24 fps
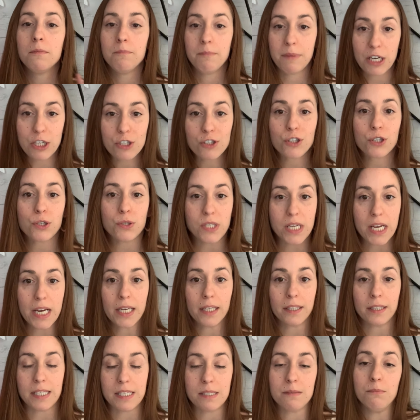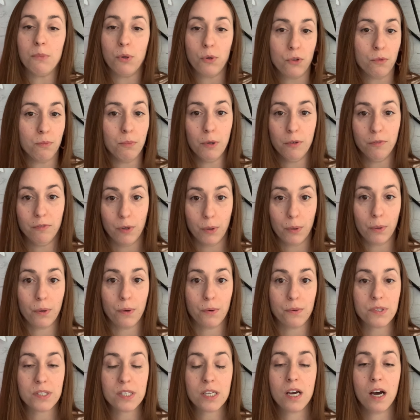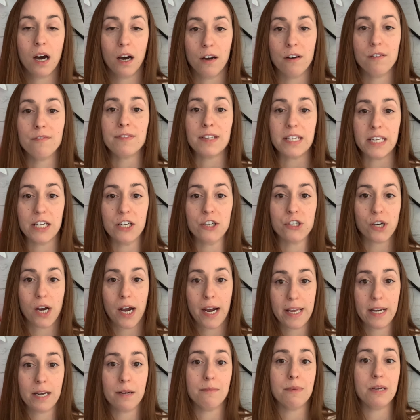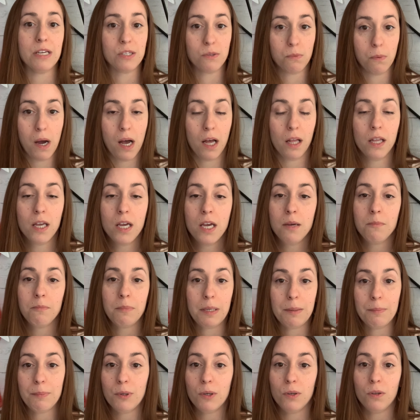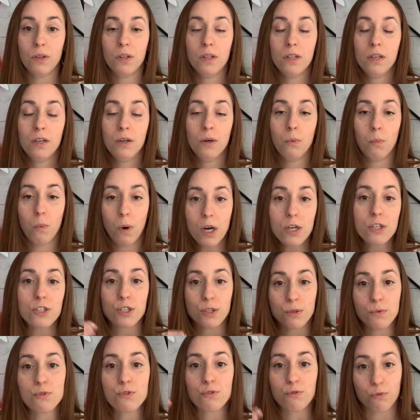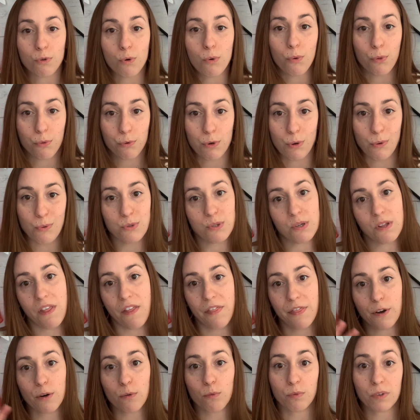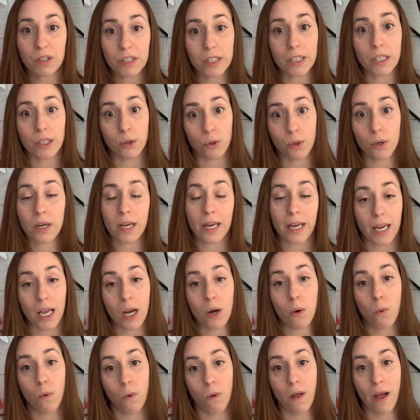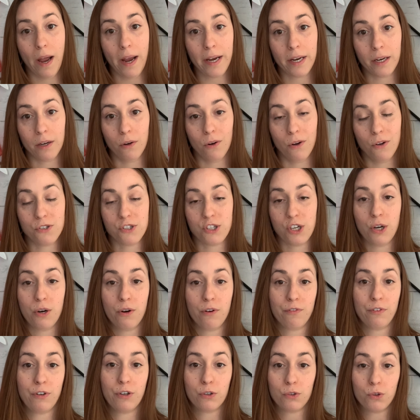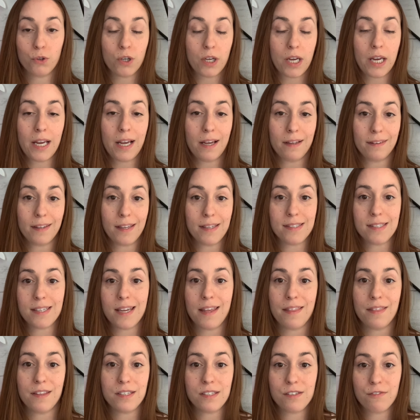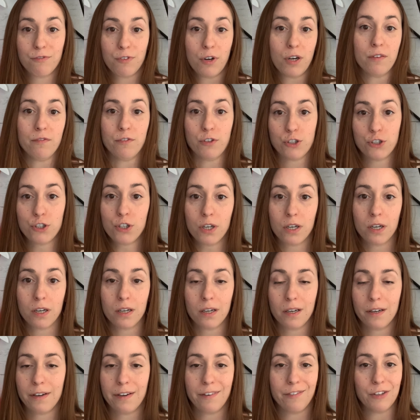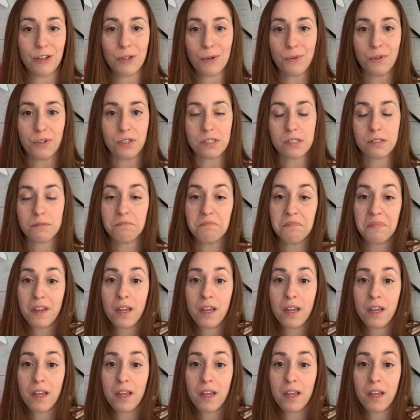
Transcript: Make sure you take at least multiple photos of each item as well. People want to scroll through so that they're really looking at all angles. You know, if you're looking at, let's say, the front of a shirt, and even though there's